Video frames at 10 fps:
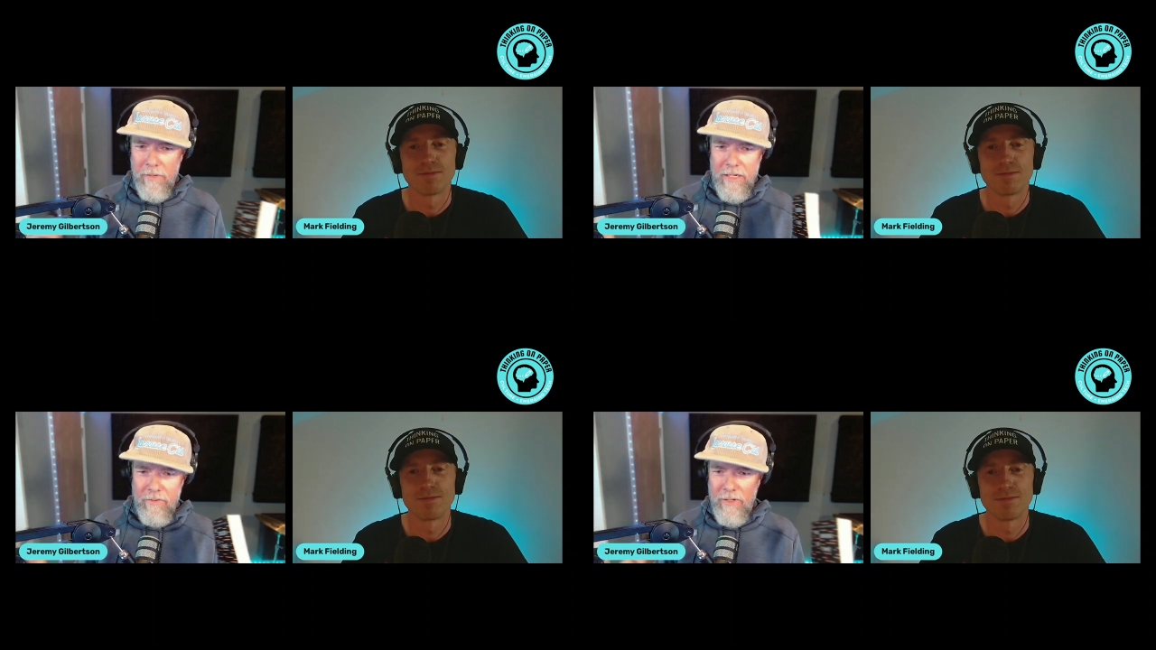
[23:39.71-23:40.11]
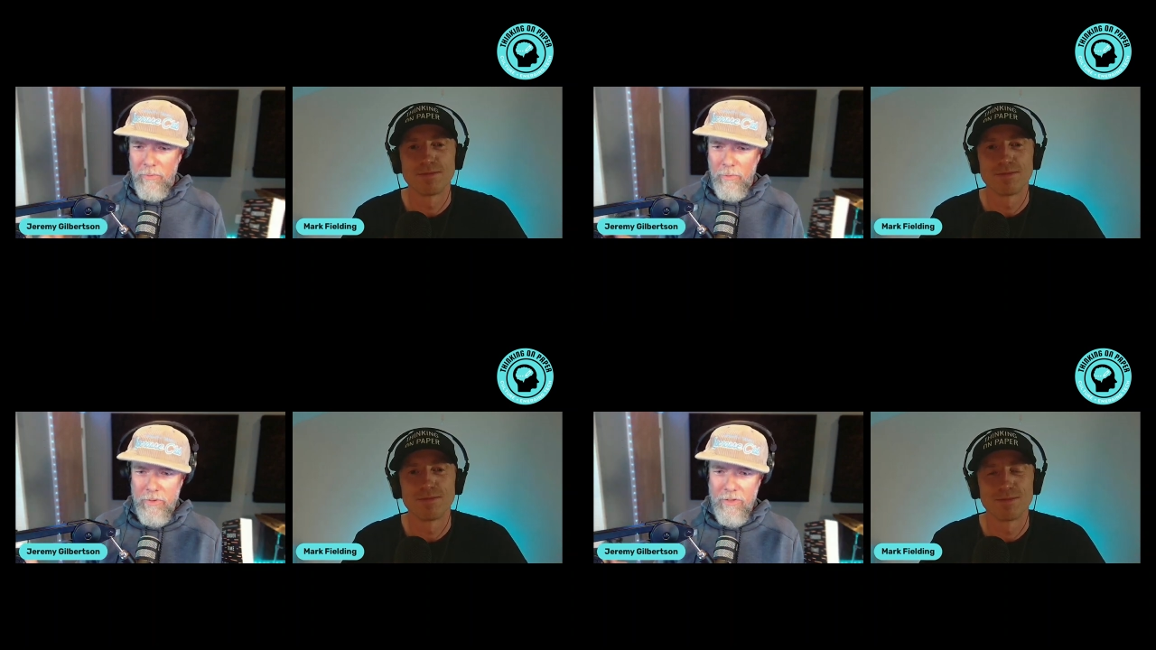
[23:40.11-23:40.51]

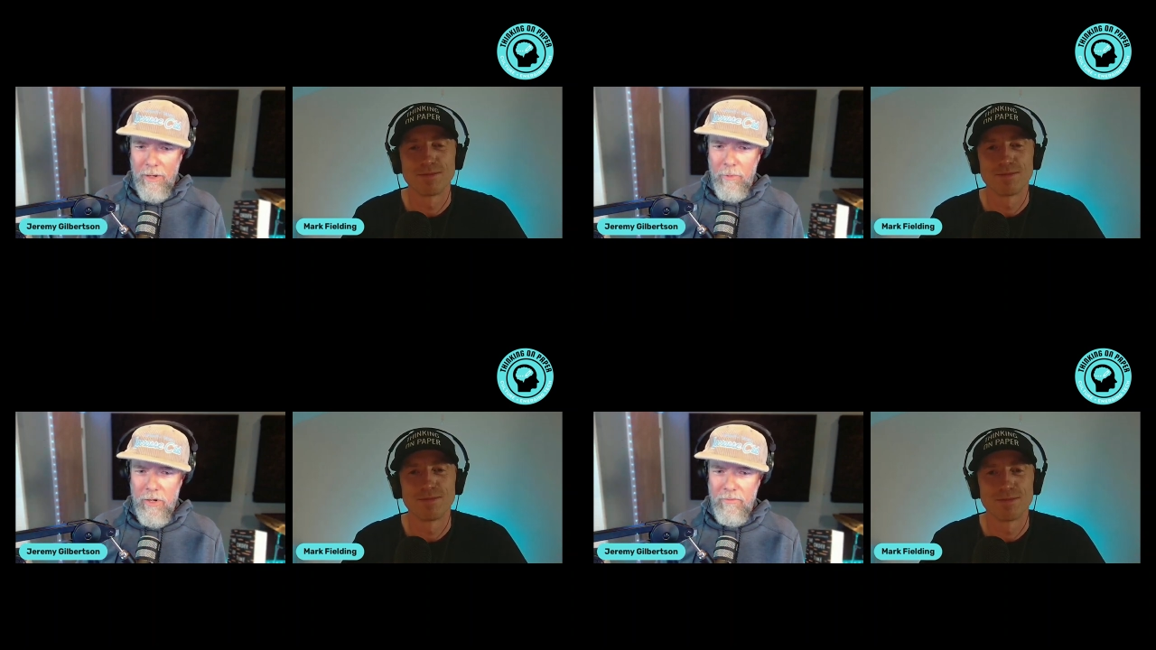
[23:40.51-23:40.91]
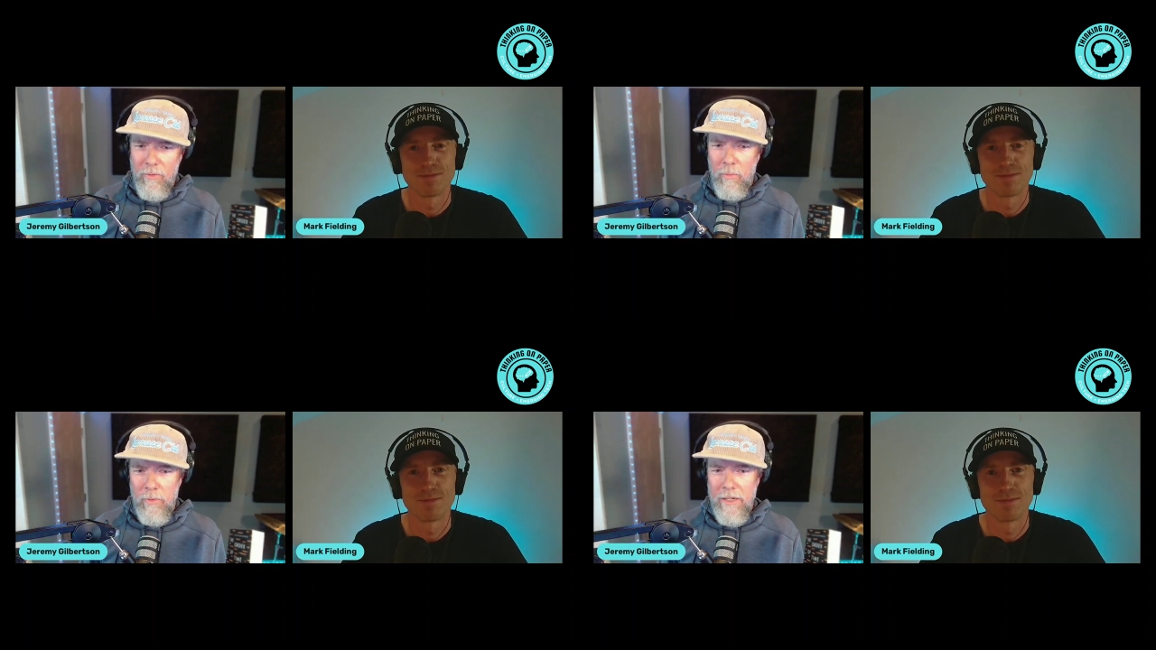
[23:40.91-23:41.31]
Speaker 1: individual summary of
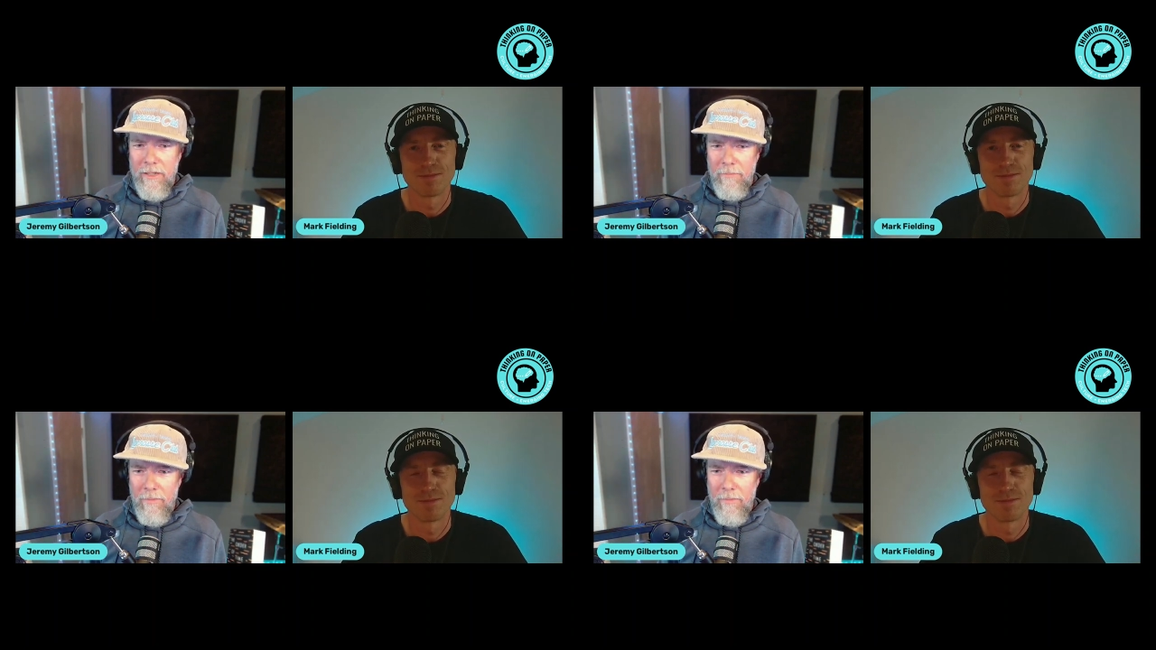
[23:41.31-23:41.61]
what we